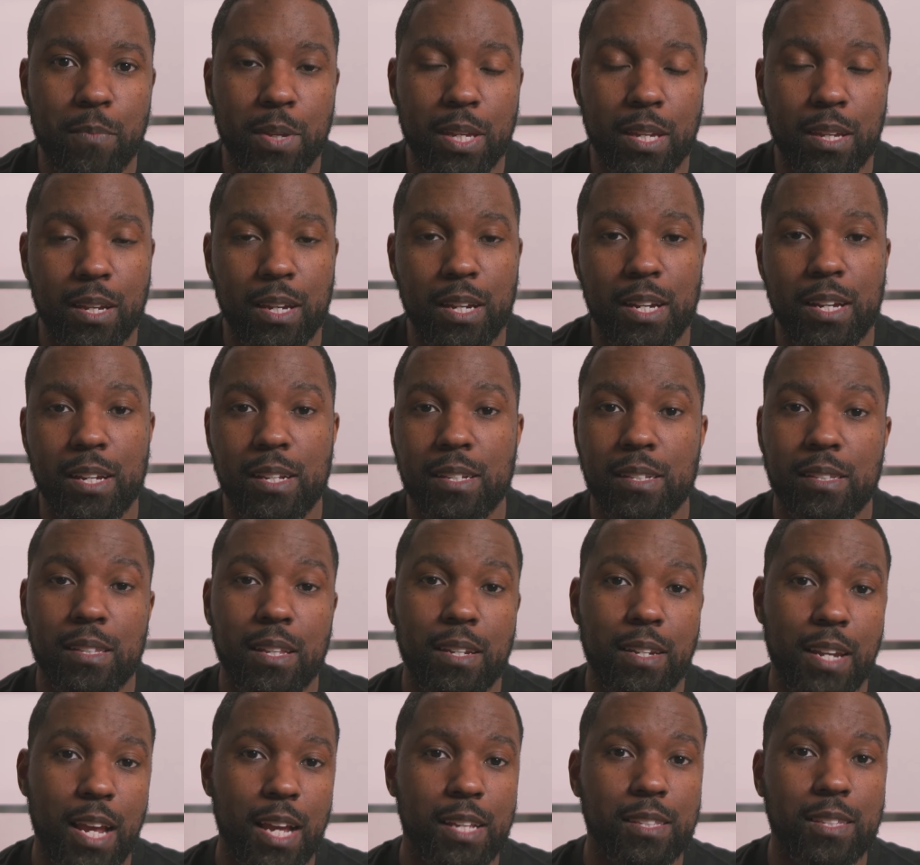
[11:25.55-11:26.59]
because
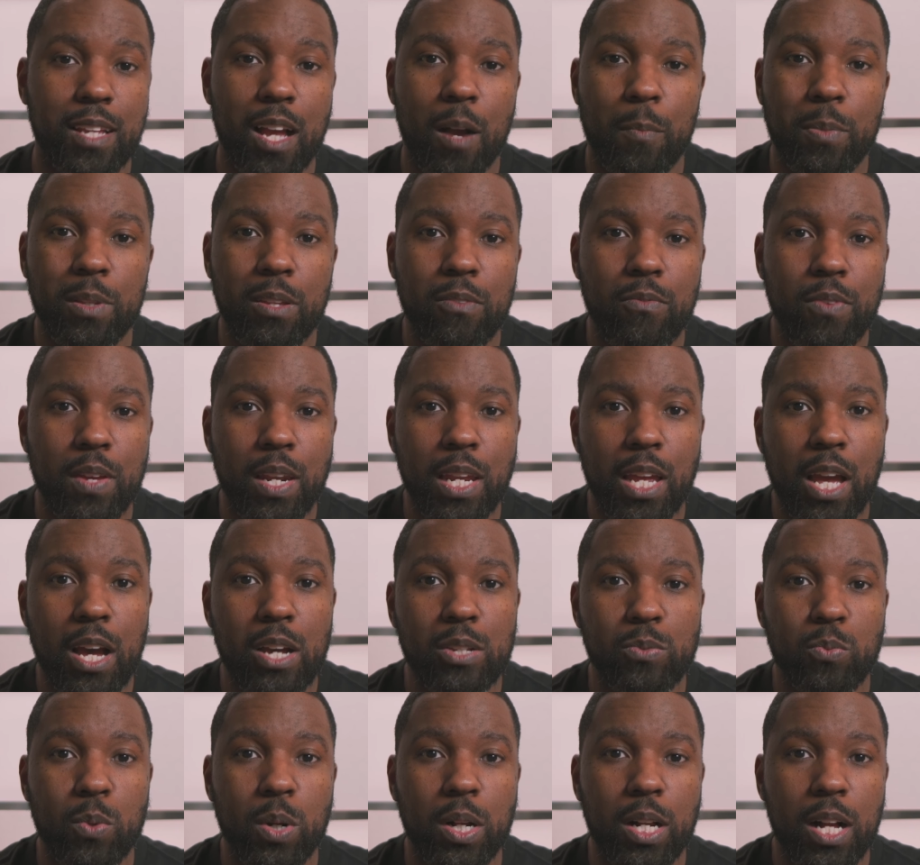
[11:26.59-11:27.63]
the next couple of
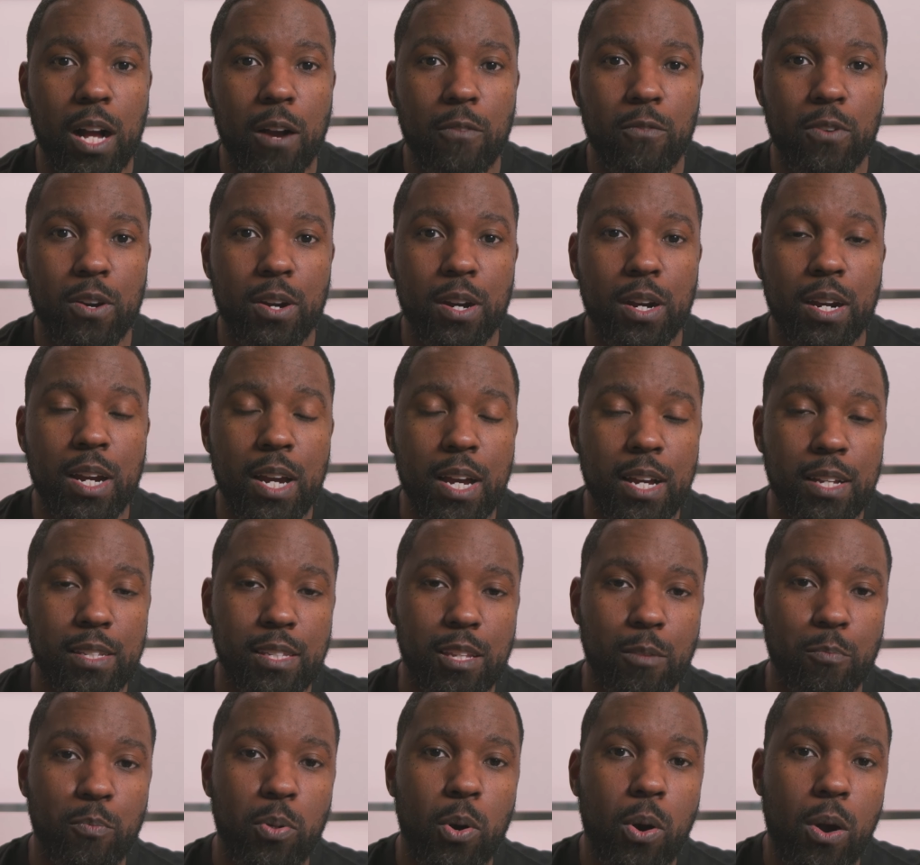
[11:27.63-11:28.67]
videos will cover
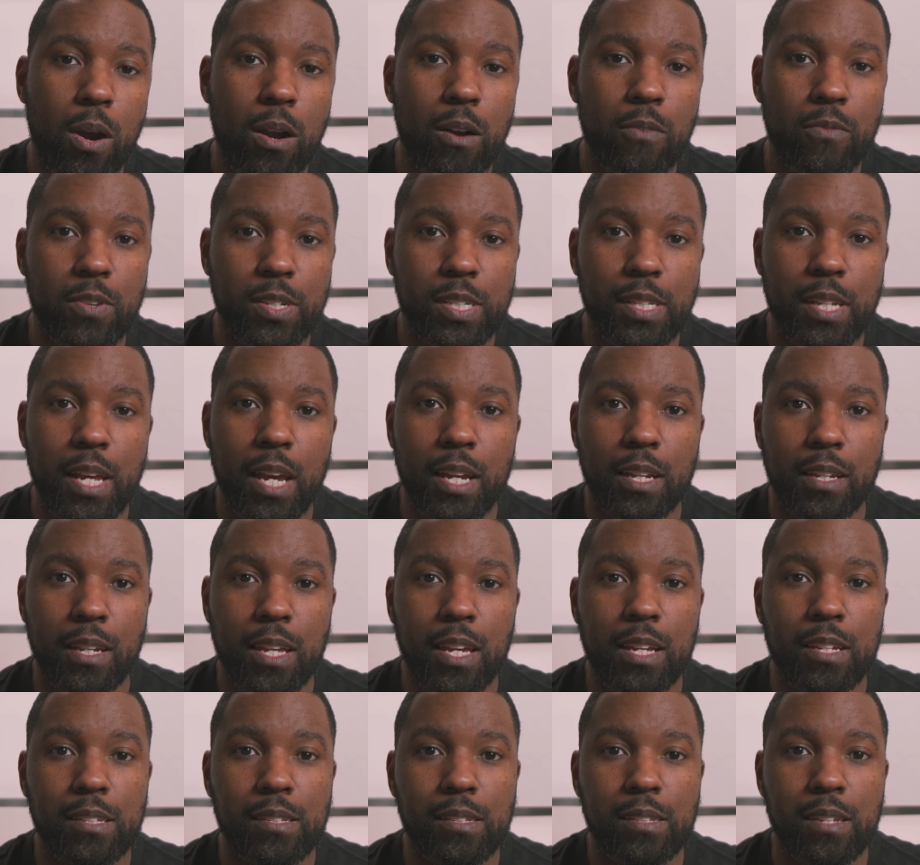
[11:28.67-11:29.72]
some pour over
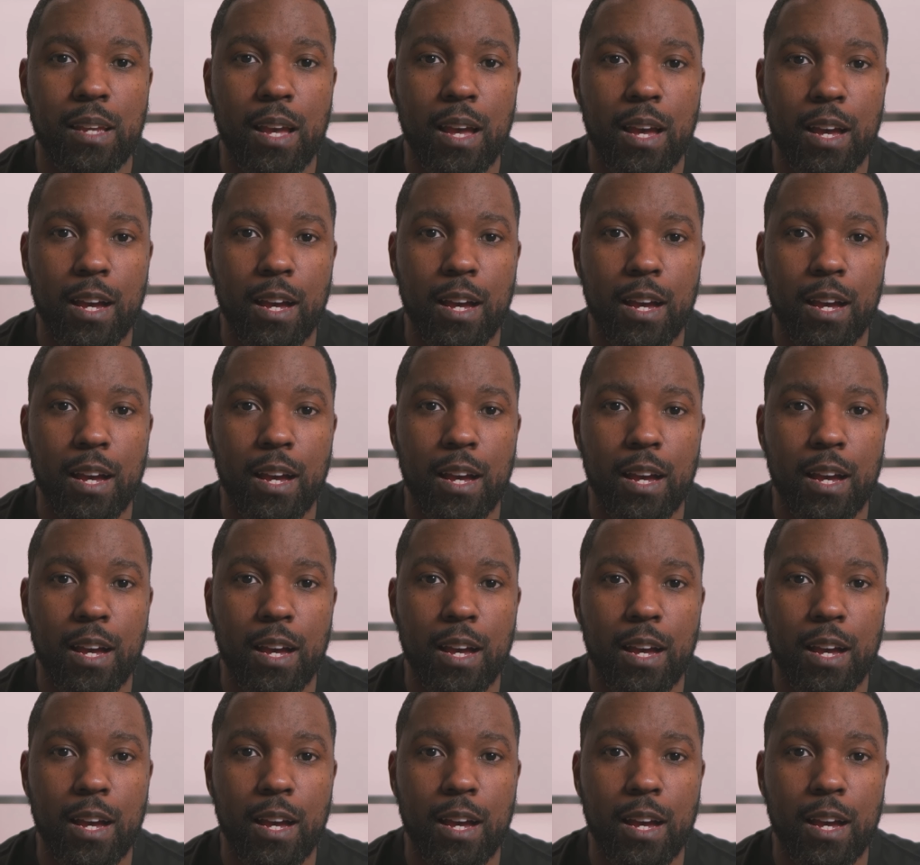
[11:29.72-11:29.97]
techniques